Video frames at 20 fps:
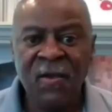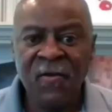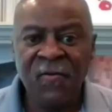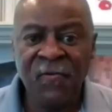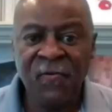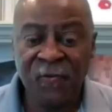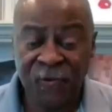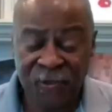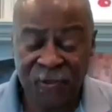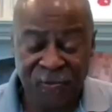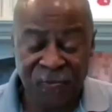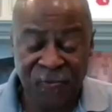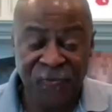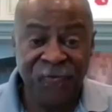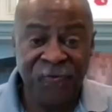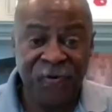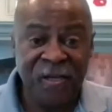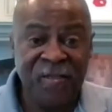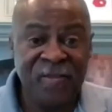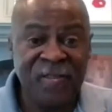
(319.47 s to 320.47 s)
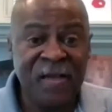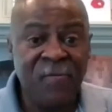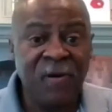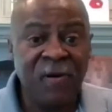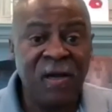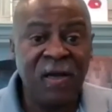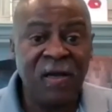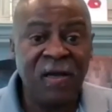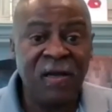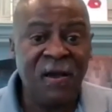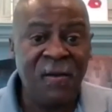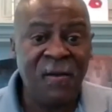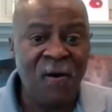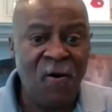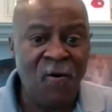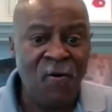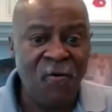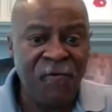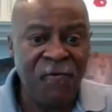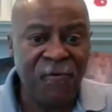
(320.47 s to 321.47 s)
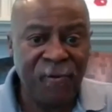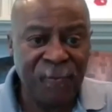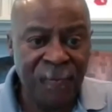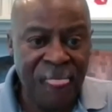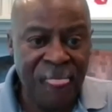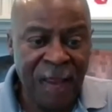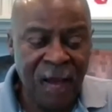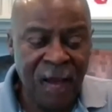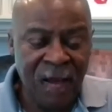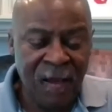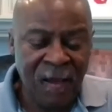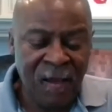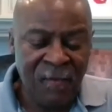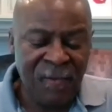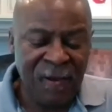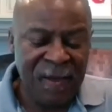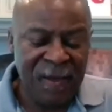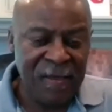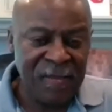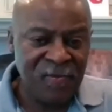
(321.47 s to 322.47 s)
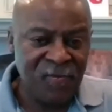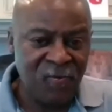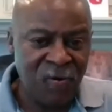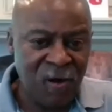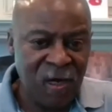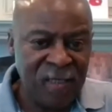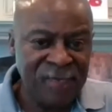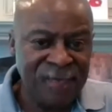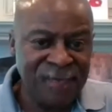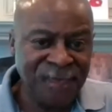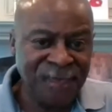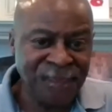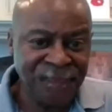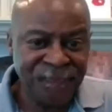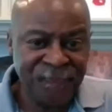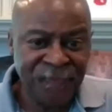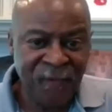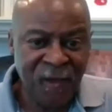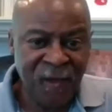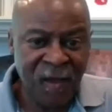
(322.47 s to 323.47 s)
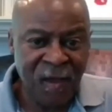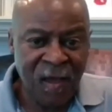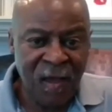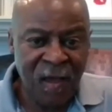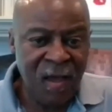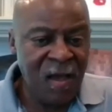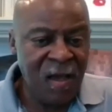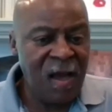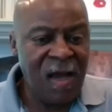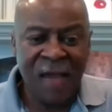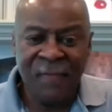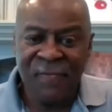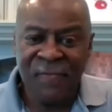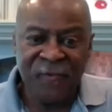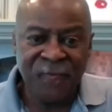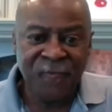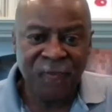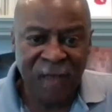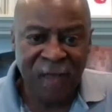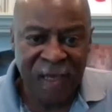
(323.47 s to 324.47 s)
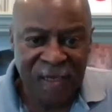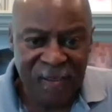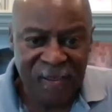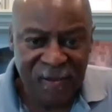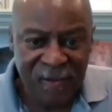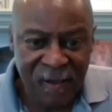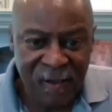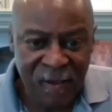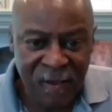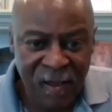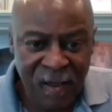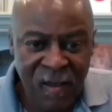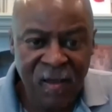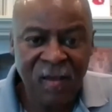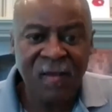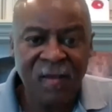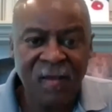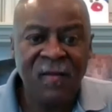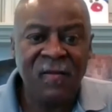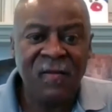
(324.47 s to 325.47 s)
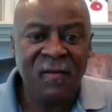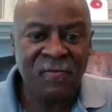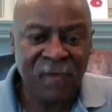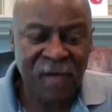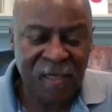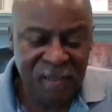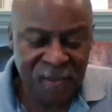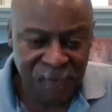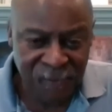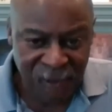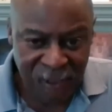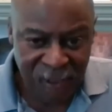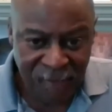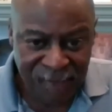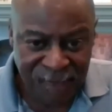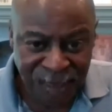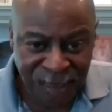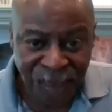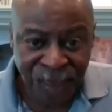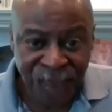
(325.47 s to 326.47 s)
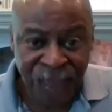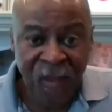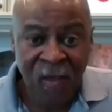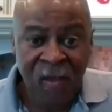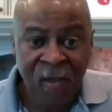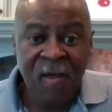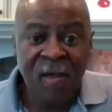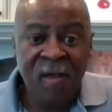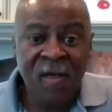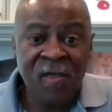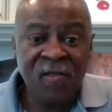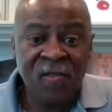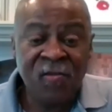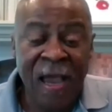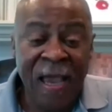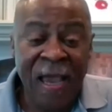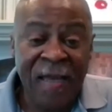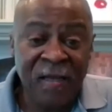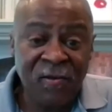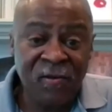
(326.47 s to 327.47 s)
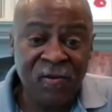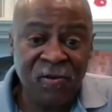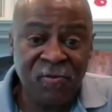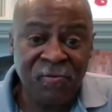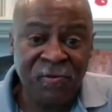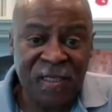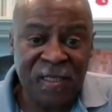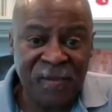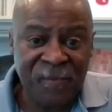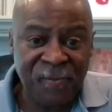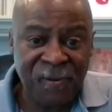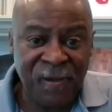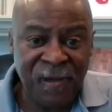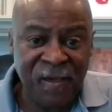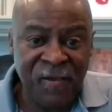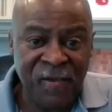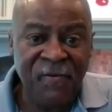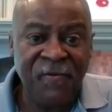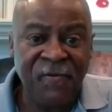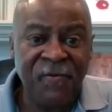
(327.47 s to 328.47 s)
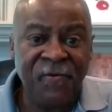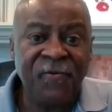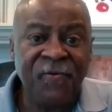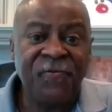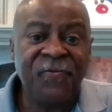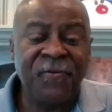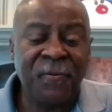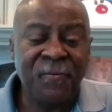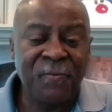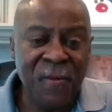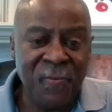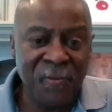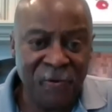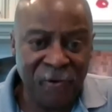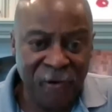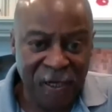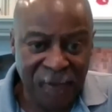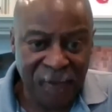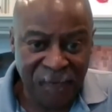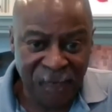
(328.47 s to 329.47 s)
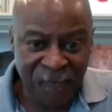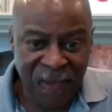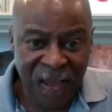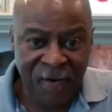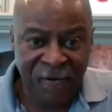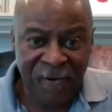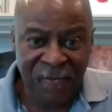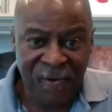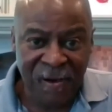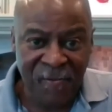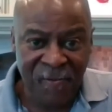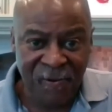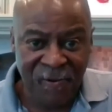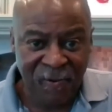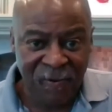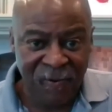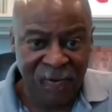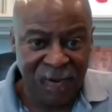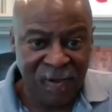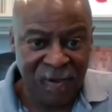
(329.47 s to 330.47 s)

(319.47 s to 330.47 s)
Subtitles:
for some friends that were going to come over. But guess what? I misplaced the recipe. So I had to do the recipe from memory. Now remember,